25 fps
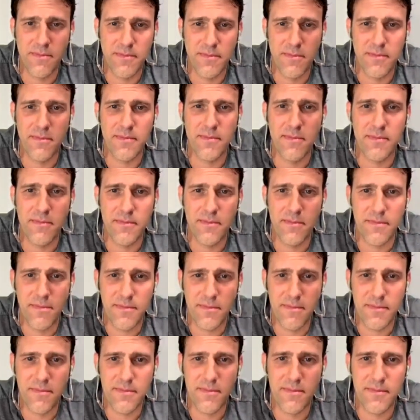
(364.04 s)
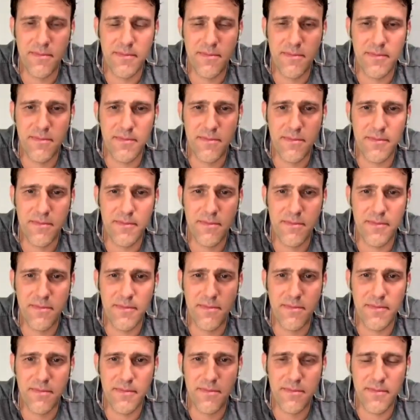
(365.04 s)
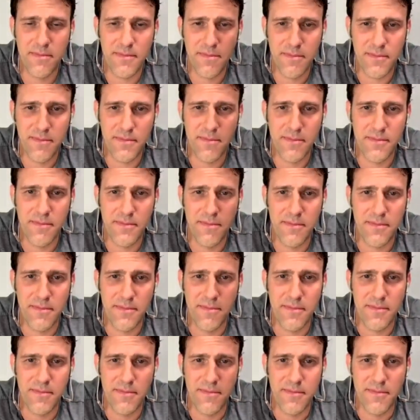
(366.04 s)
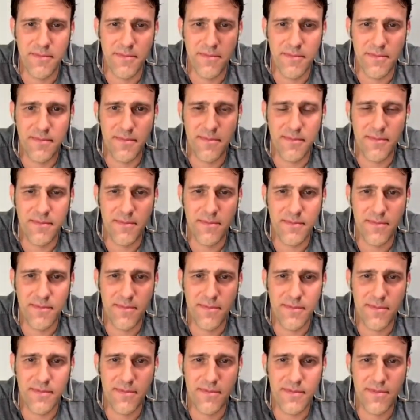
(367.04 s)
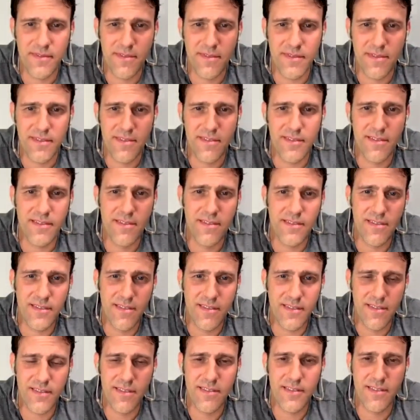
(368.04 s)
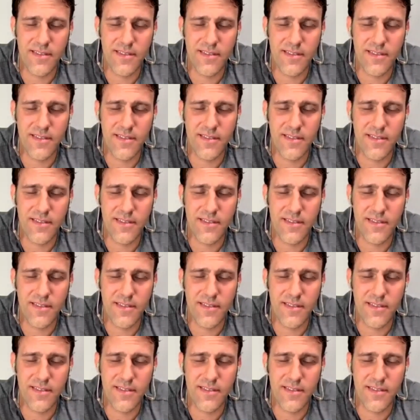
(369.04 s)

The person shown says nothing.